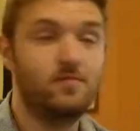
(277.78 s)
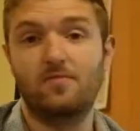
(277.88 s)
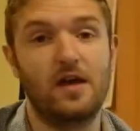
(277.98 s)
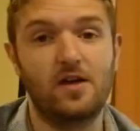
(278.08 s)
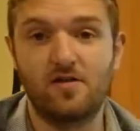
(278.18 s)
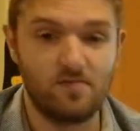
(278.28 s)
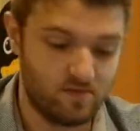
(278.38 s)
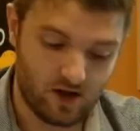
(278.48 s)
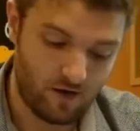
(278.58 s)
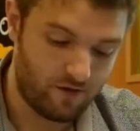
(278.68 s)
they can
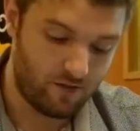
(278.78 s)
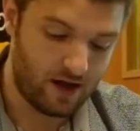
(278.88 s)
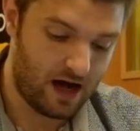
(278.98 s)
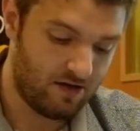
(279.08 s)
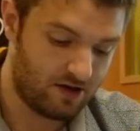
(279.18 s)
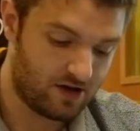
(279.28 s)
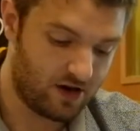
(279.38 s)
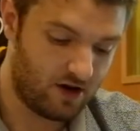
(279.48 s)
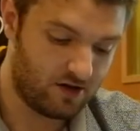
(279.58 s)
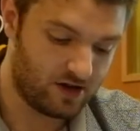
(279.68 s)
go from there and then
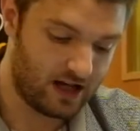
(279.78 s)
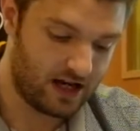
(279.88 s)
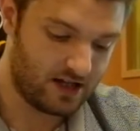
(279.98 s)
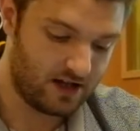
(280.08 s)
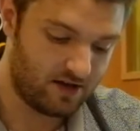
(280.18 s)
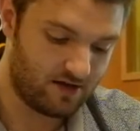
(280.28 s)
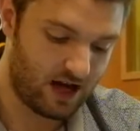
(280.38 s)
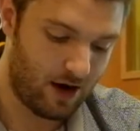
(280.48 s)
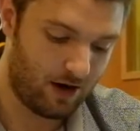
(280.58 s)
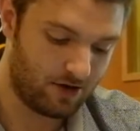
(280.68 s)
start selecting
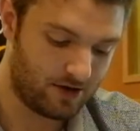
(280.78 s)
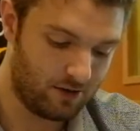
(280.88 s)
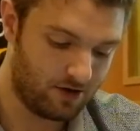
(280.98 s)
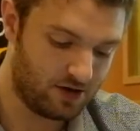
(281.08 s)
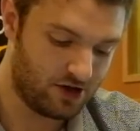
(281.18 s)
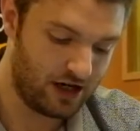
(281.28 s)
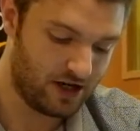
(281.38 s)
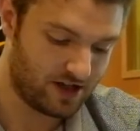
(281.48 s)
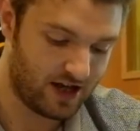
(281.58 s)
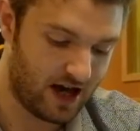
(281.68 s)
how else they want to
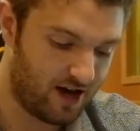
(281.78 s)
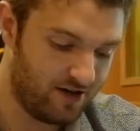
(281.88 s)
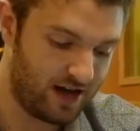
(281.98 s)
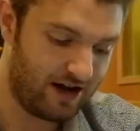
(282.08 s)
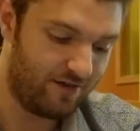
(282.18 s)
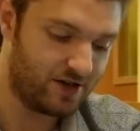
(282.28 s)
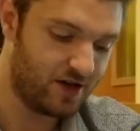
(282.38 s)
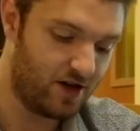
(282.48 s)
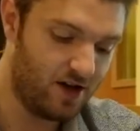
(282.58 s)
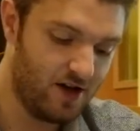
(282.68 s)
change their
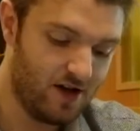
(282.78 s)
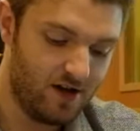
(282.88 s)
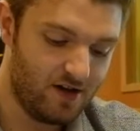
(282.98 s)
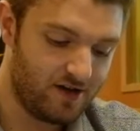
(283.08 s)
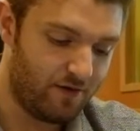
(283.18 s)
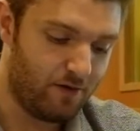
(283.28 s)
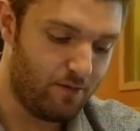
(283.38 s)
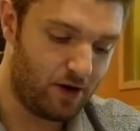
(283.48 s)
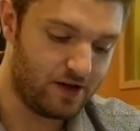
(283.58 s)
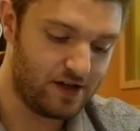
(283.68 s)
avatar, different
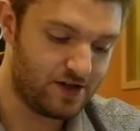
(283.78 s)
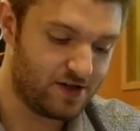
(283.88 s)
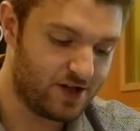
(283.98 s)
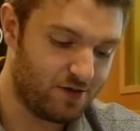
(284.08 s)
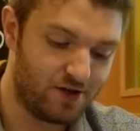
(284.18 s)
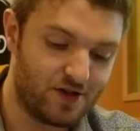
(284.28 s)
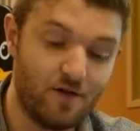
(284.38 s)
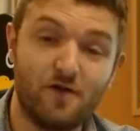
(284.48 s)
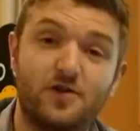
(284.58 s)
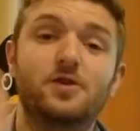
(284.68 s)
bodies and so on and so
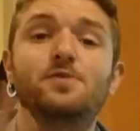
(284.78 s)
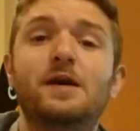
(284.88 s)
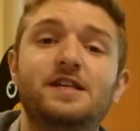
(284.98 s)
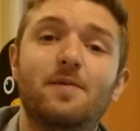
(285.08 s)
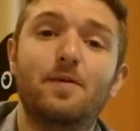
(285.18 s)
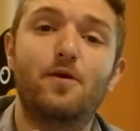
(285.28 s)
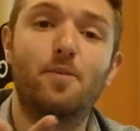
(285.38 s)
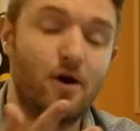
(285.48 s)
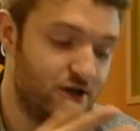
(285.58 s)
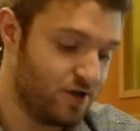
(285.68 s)
forth. So it just makes it a bit more
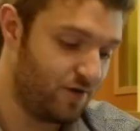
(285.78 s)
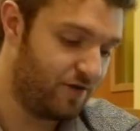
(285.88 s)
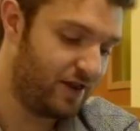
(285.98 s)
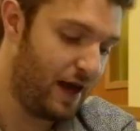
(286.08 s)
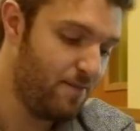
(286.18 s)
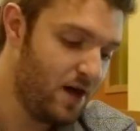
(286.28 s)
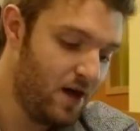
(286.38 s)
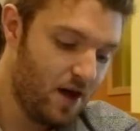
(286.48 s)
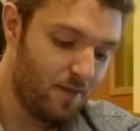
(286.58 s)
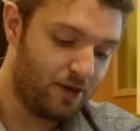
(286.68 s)
personal for them.
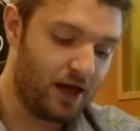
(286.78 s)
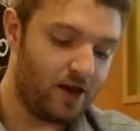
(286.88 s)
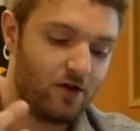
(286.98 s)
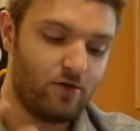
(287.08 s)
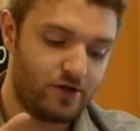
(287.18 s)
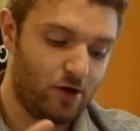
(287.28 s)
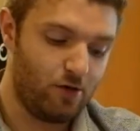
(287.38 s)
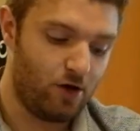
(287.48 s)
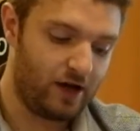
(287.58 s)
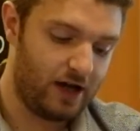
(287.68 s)
But they can also
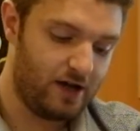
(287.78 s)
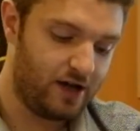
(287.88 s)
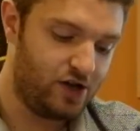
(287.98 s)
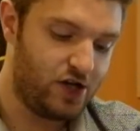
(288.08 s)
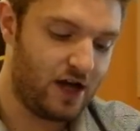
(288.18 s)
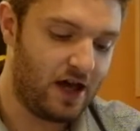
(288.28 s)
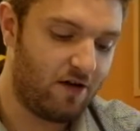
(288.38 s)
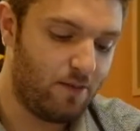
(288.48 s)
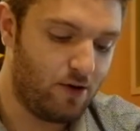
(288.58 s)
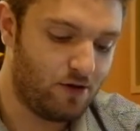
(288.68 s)
log in and check their
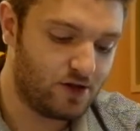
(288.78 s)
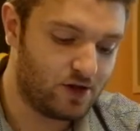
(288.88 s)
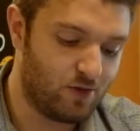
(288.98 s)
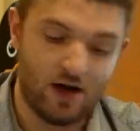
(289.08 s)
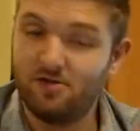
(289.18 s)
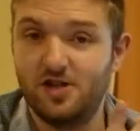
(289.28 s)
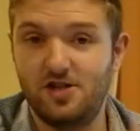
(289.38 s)
reports as well. This